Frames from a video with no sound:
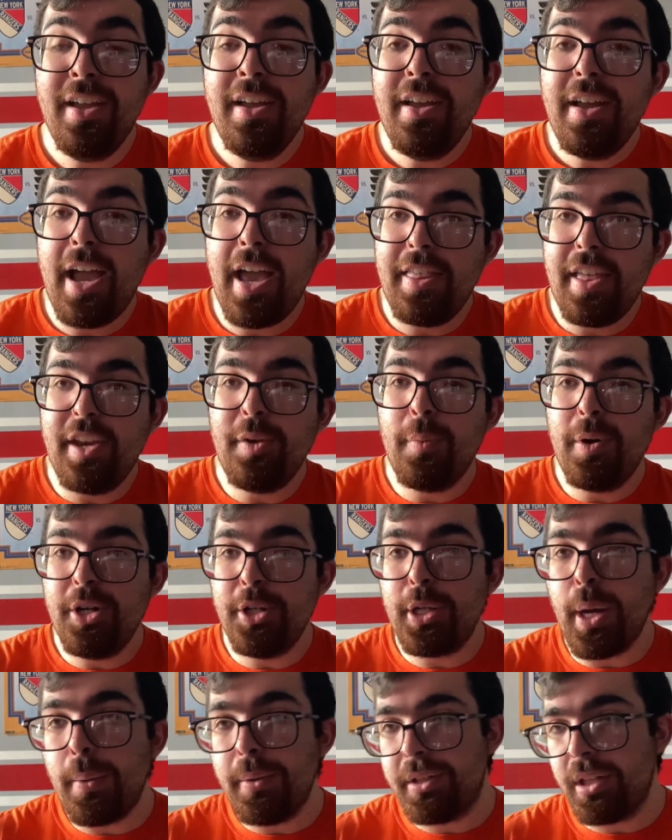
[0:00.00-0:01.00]
And then when you
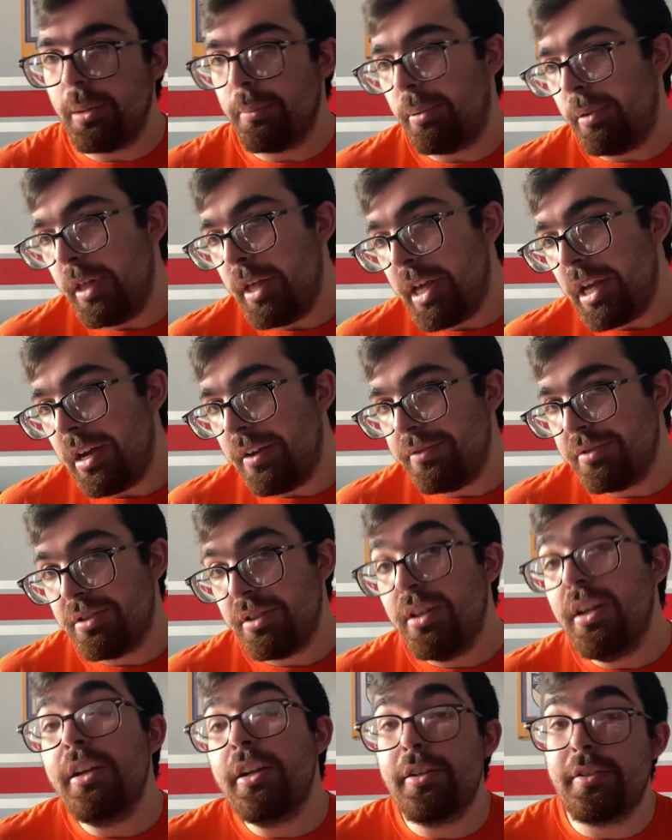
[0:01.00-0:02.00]
go into the playoffs,
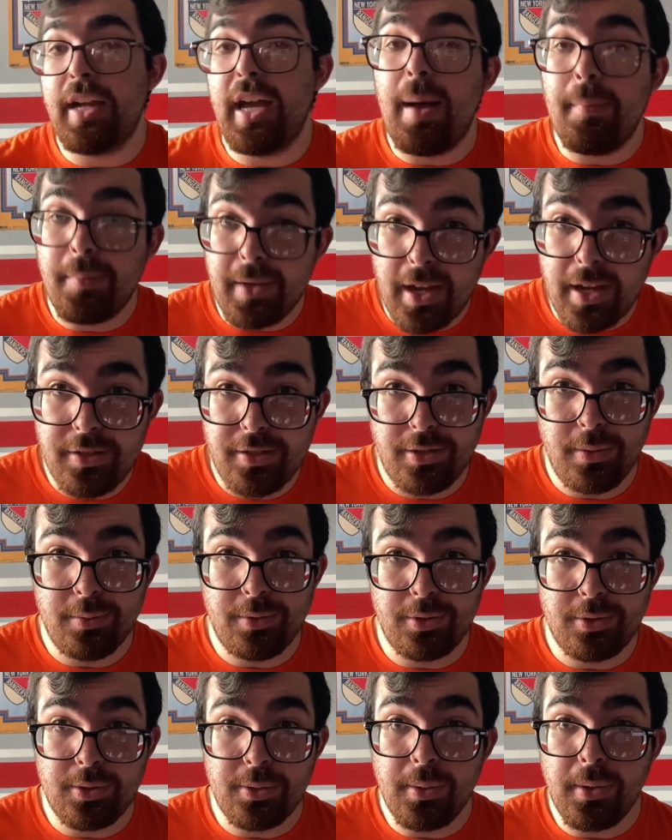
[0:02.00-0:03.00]
your top guys don't
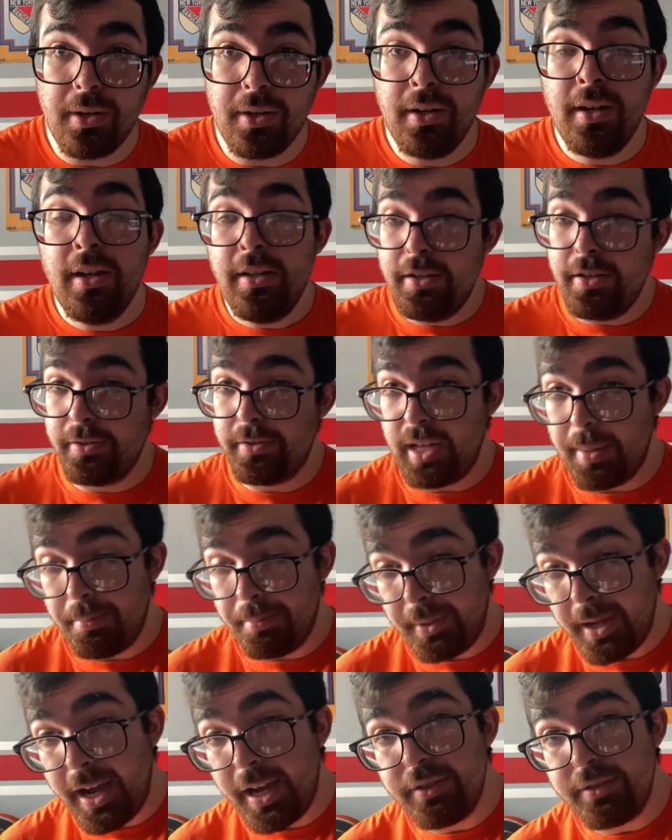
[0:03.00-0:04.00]
score, your depth
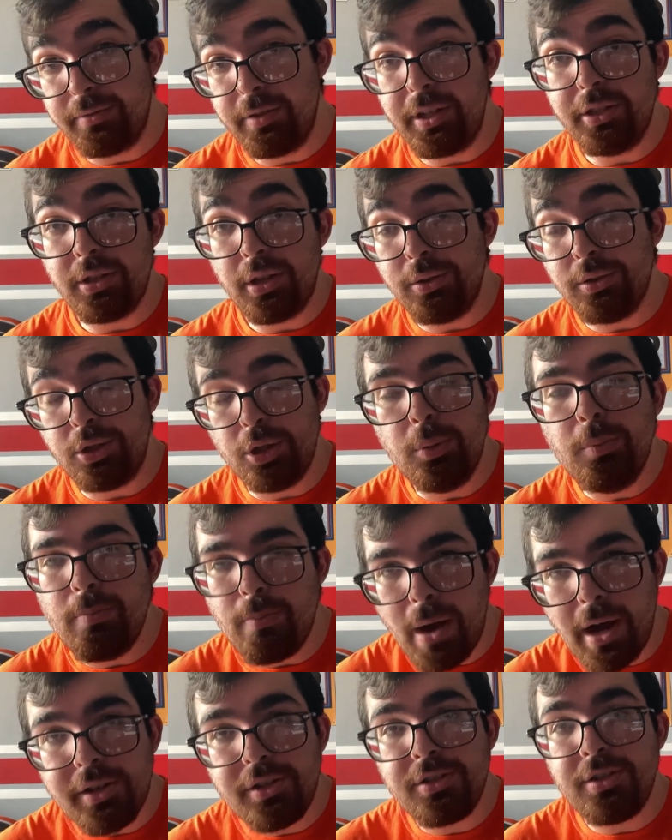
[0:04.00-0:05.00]
guys really don't do
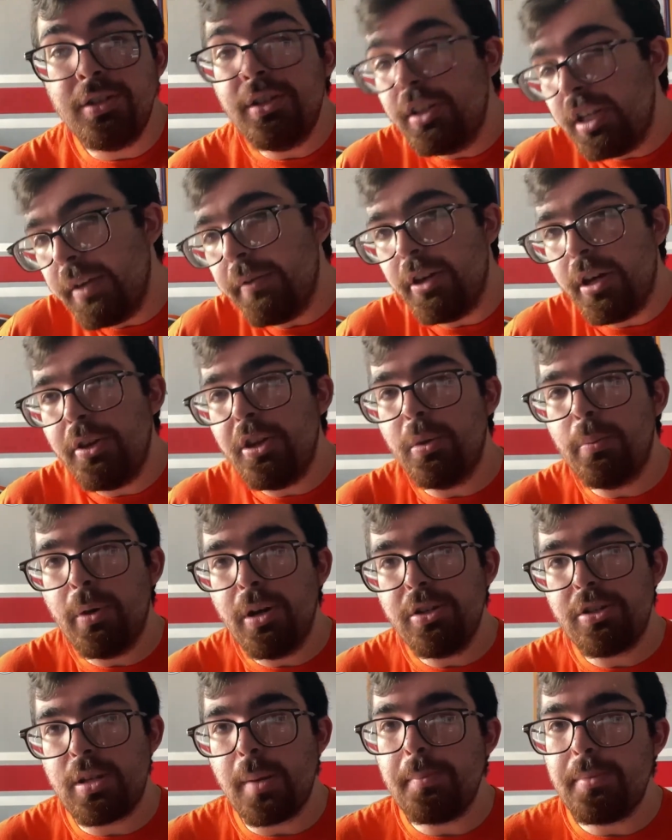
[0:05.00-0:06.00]
much, even though there were
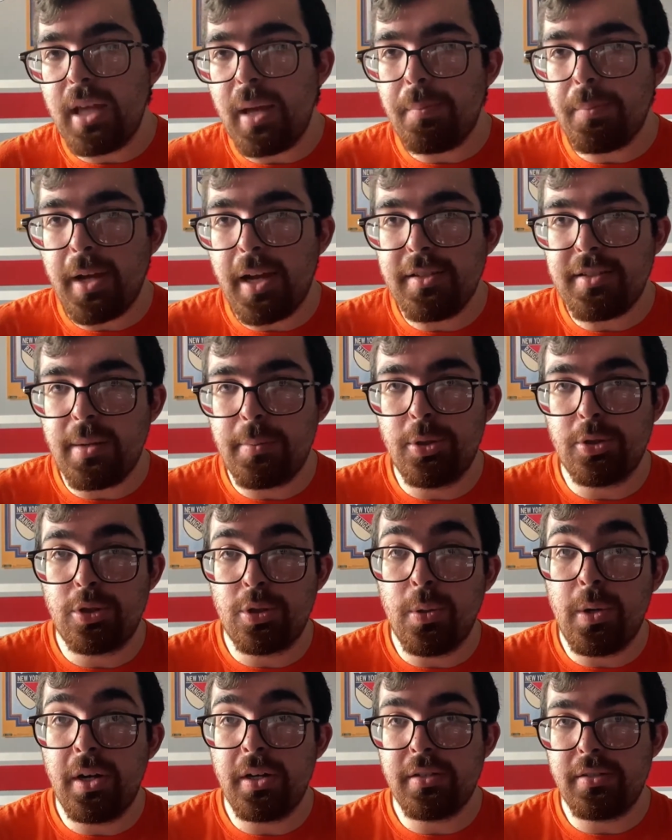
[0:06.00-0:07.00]
some depth guys that were
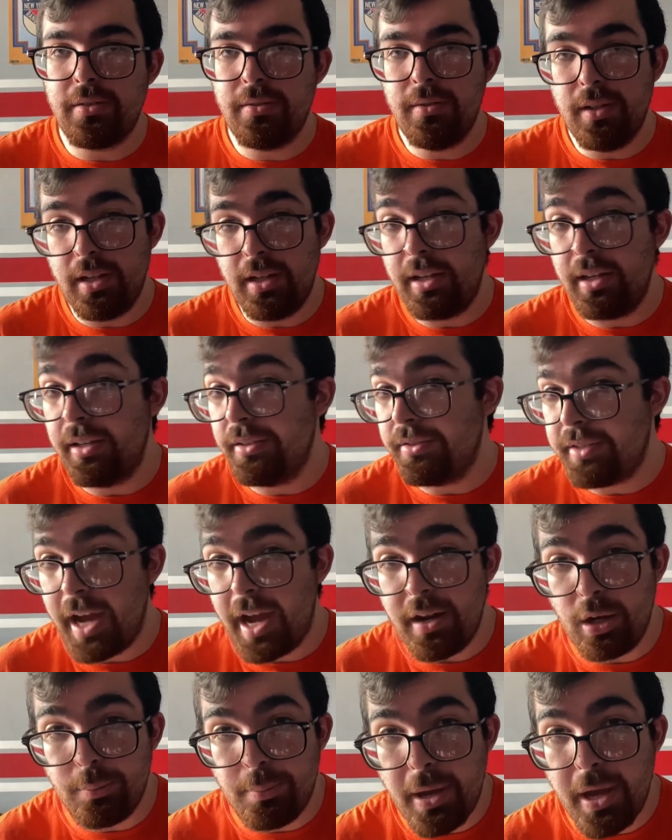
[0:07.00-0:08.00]
scoring.
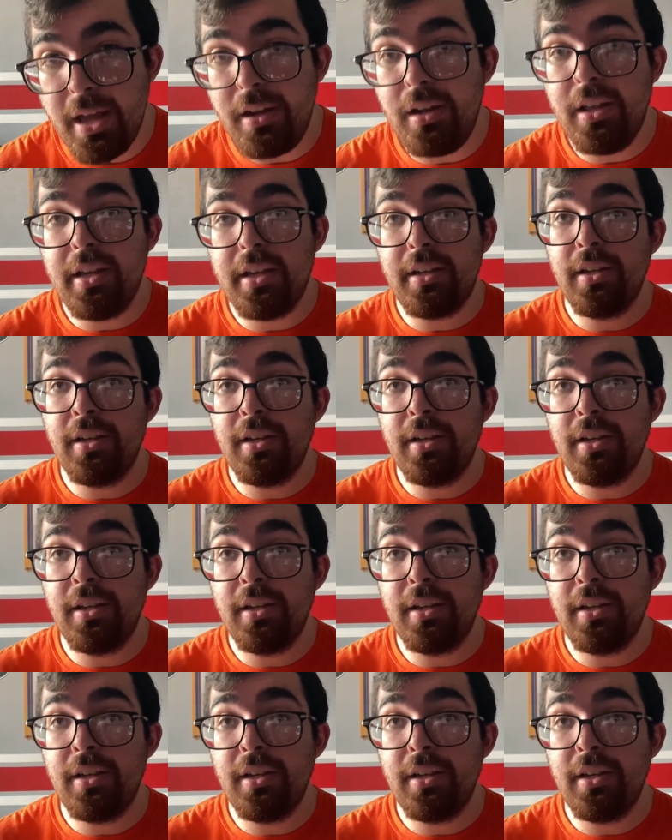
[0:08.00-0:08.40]
Tyler Pitlick,